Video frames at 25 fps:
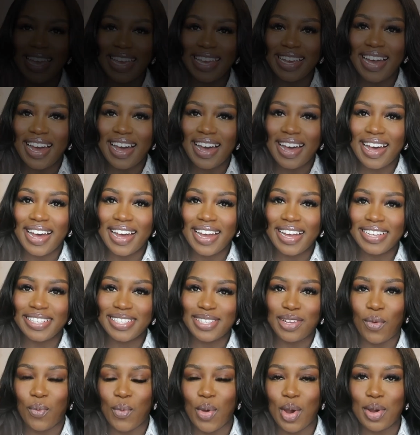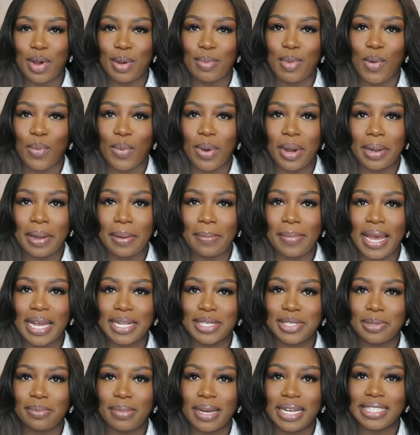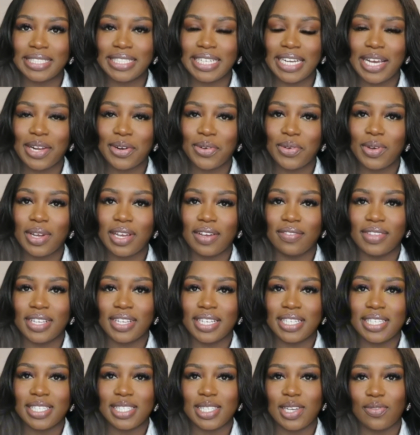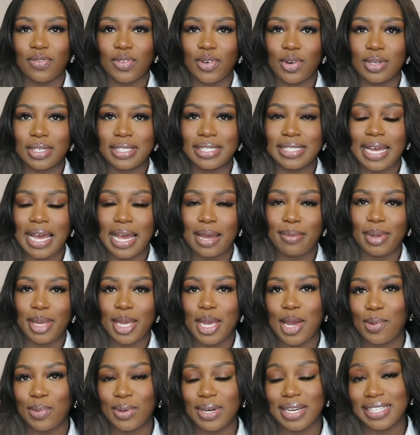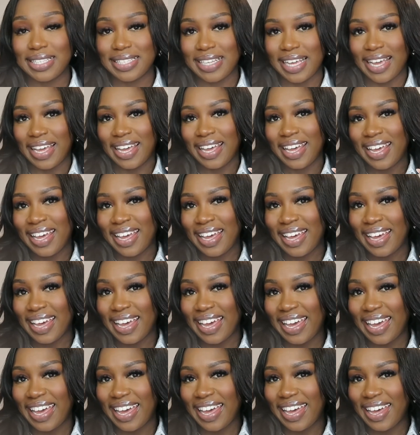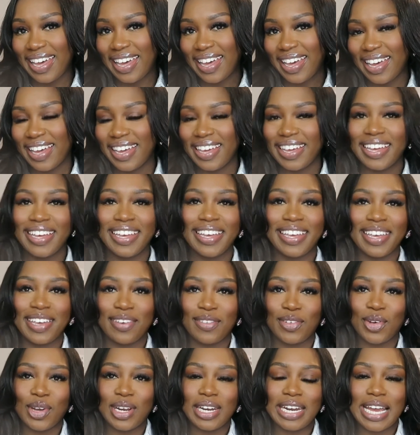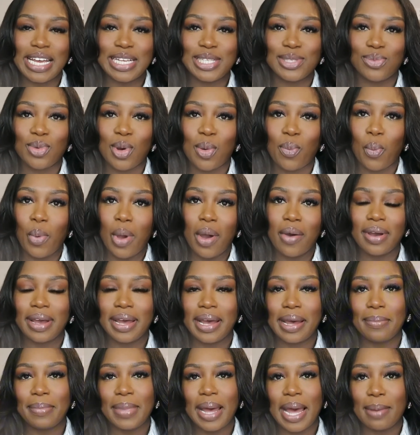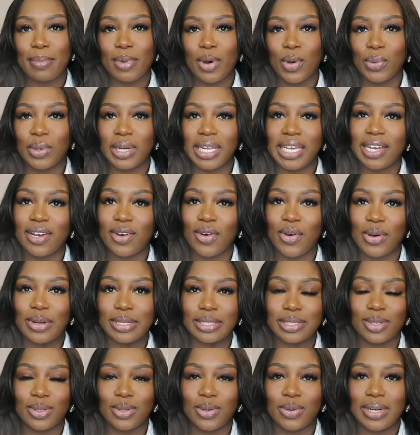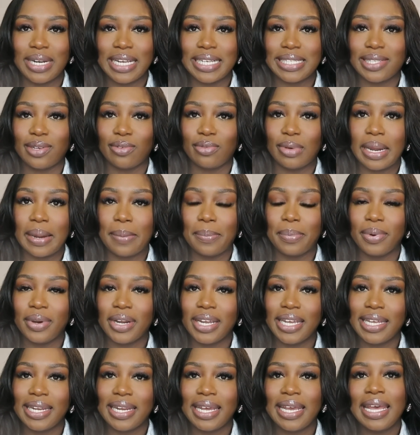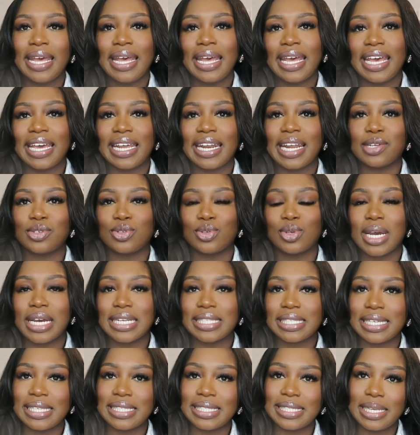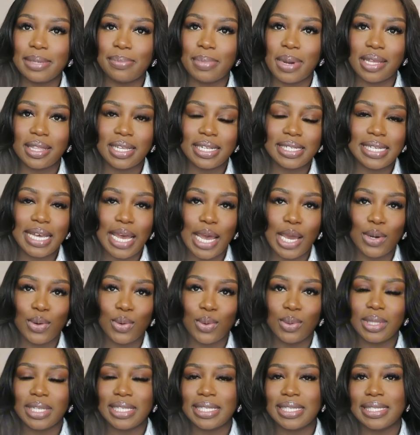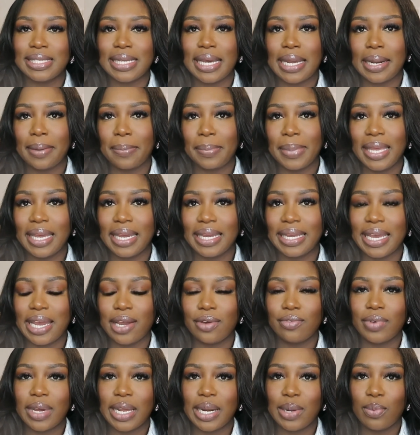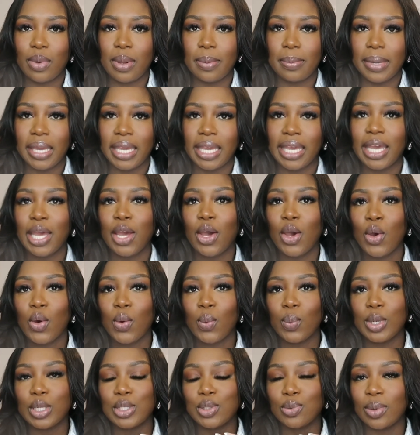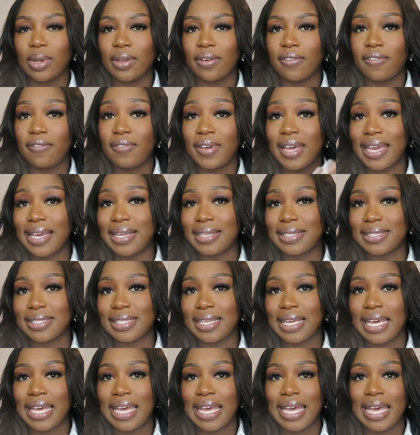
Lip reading: Hey guys, welcome or welcome back to my channel. If this is your first time here, I want to say hey, give you a nice warm welcome. I'm Onika, also known as the Rare Breed, and as you guys can see by the title, this is going to be a get ready with me. We're doing face,